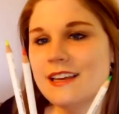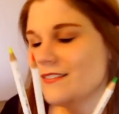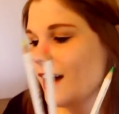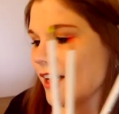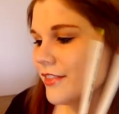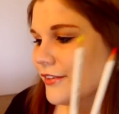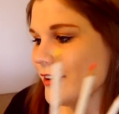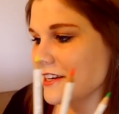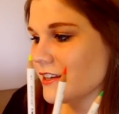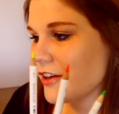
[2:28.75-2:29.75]
I've got
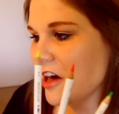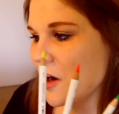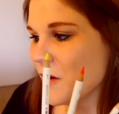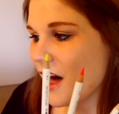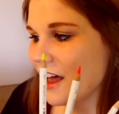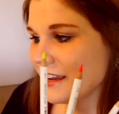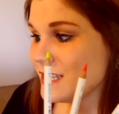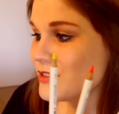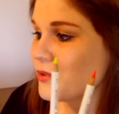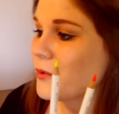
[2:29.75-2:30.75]
three
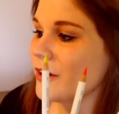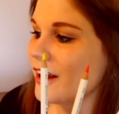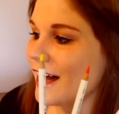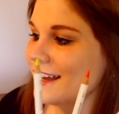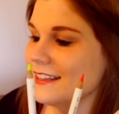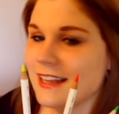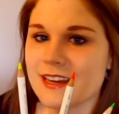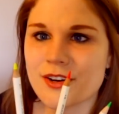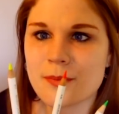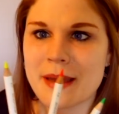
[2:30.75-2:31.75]
Koh-I-Noor
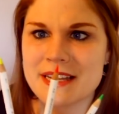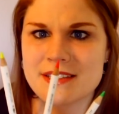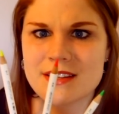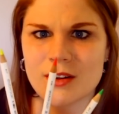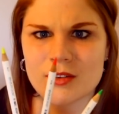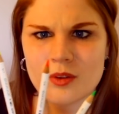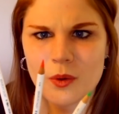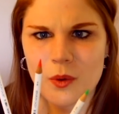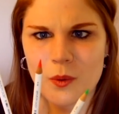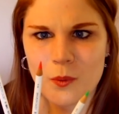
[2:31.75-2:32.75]
highlighter pencils.
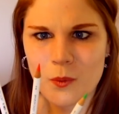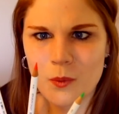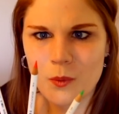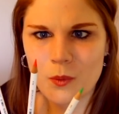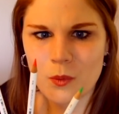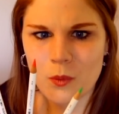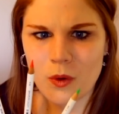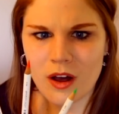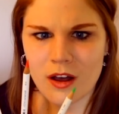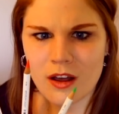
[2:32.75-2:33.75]

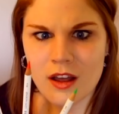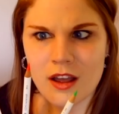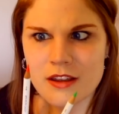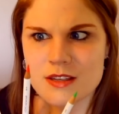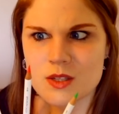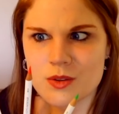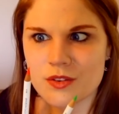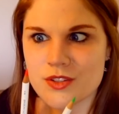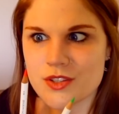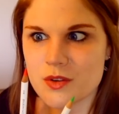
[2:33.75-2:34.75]
Ooh, so
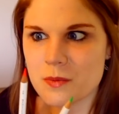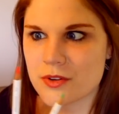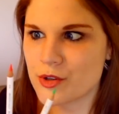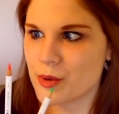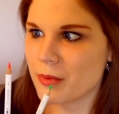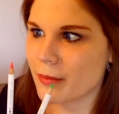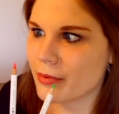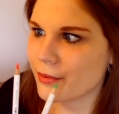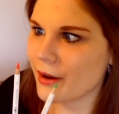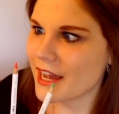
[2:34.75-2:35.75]
they're super duper
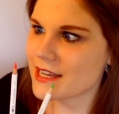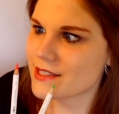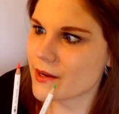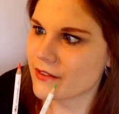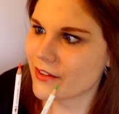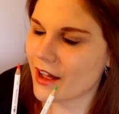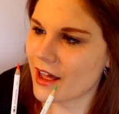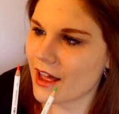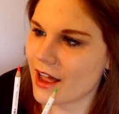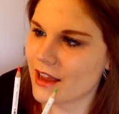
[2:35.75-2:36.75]
bright. So I've
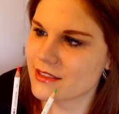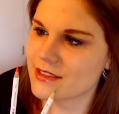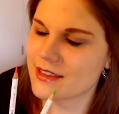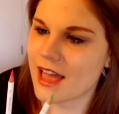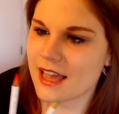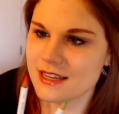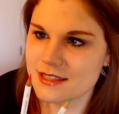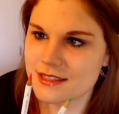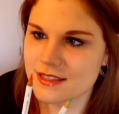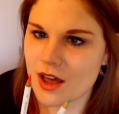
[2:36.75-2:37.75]
got a
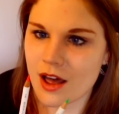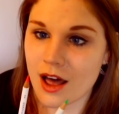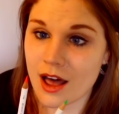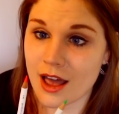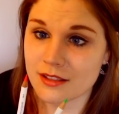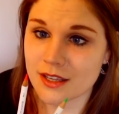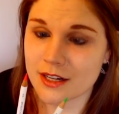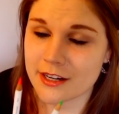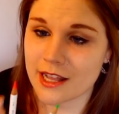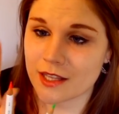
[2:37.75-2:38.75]
nice
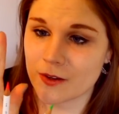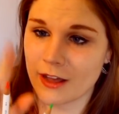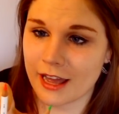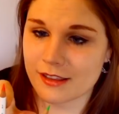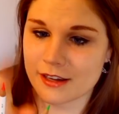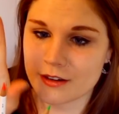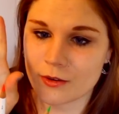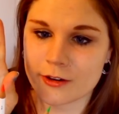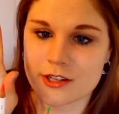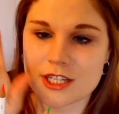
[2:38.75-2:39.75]
highlighter yellow, highlighter
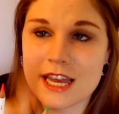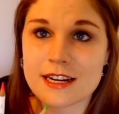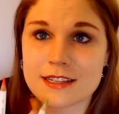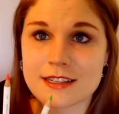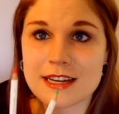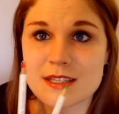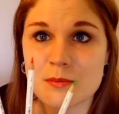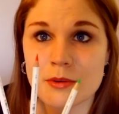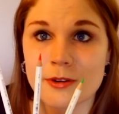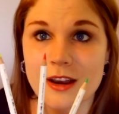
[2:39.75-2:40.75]
orange, and a nice
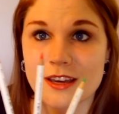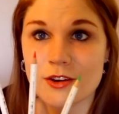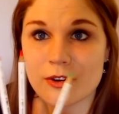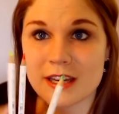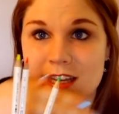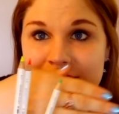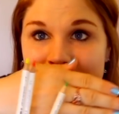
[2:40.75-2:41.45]
bright green.